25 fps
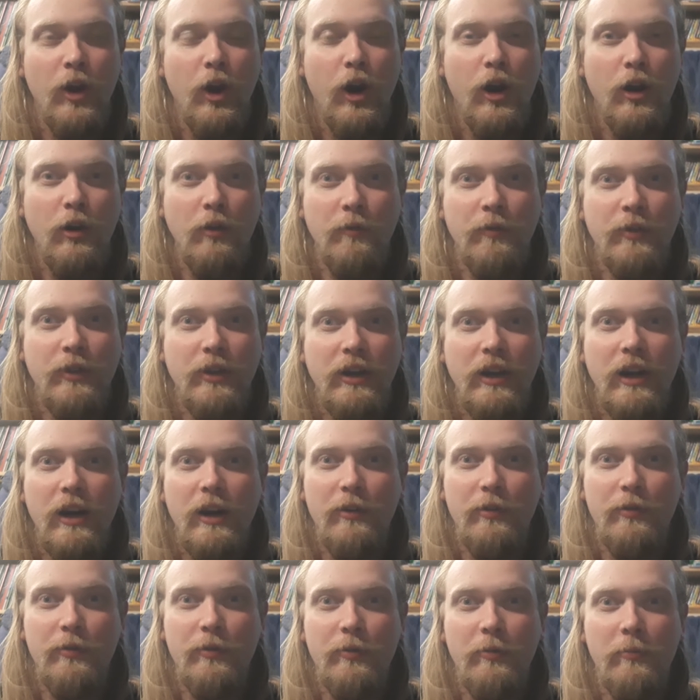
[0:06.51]
off the
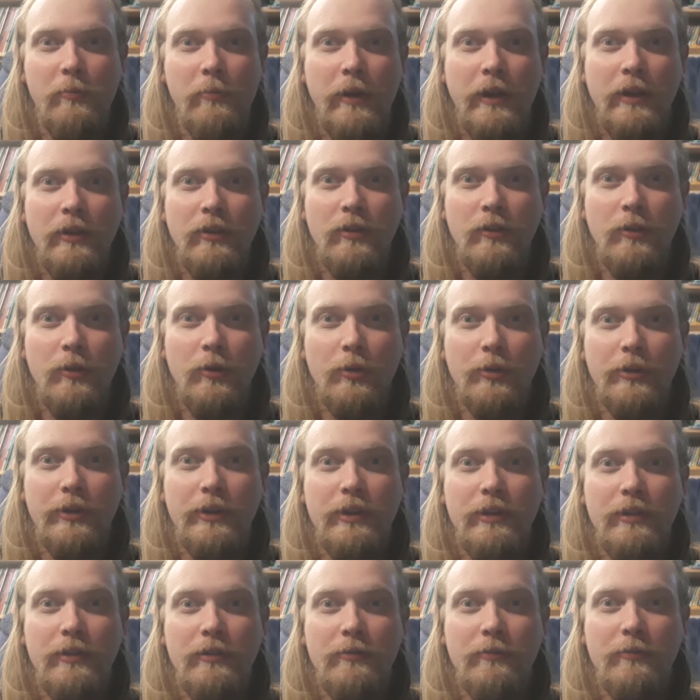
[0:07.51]
cuff
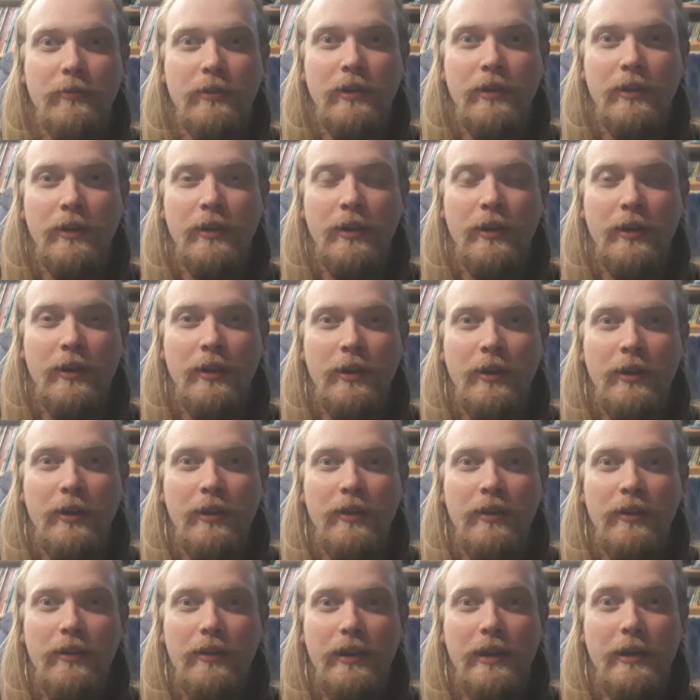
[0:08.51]
Mandalorian
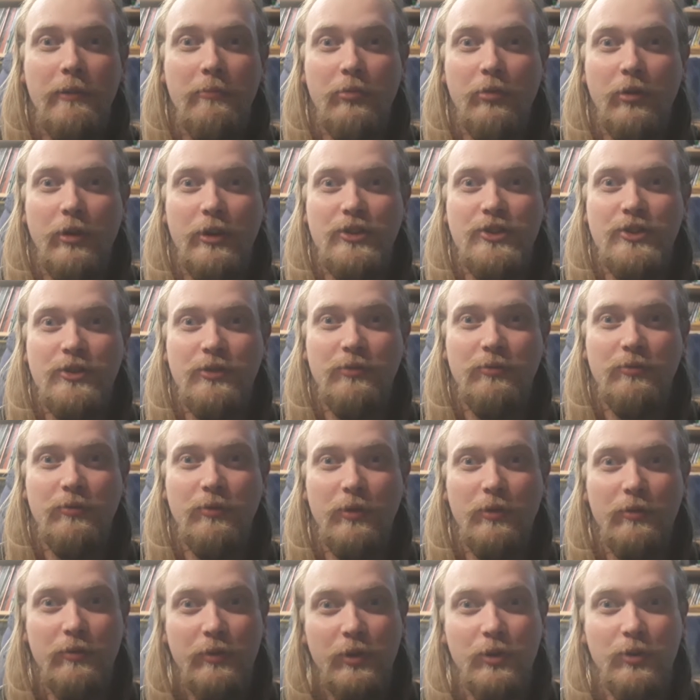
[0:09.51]
impression
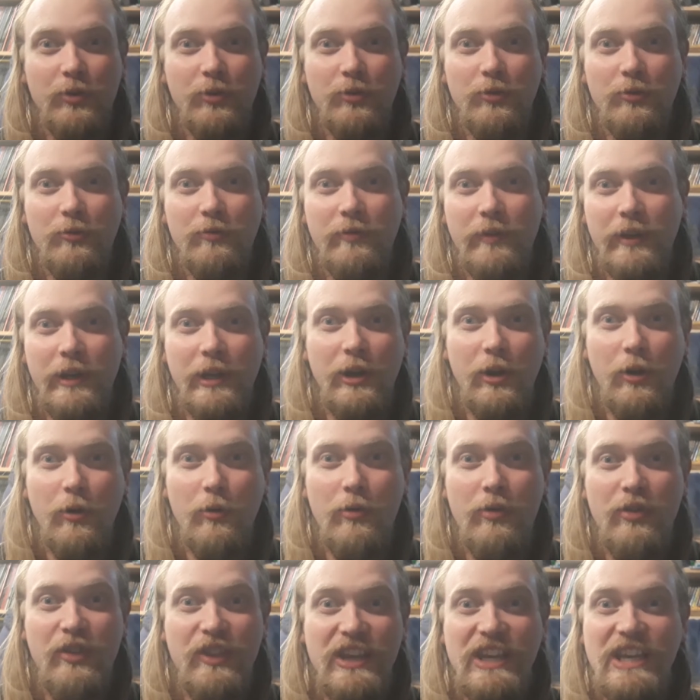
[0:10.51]
review video
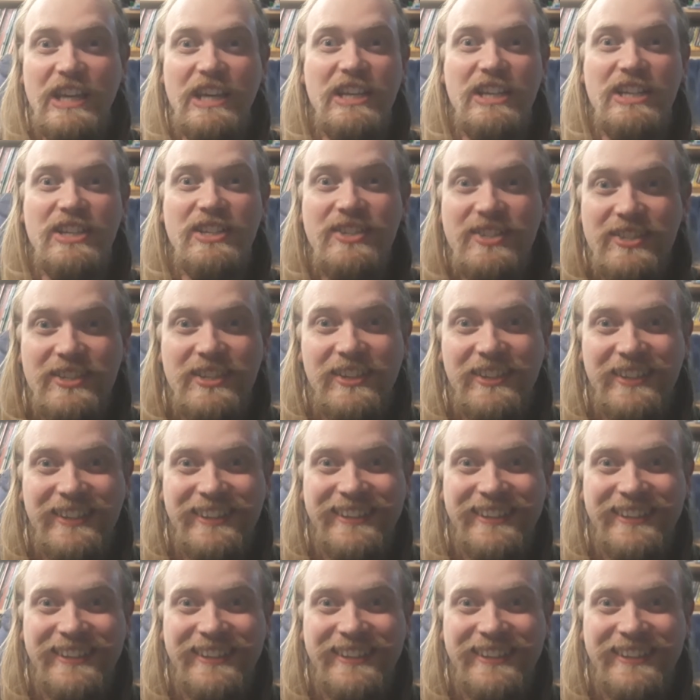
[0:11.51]
thingies.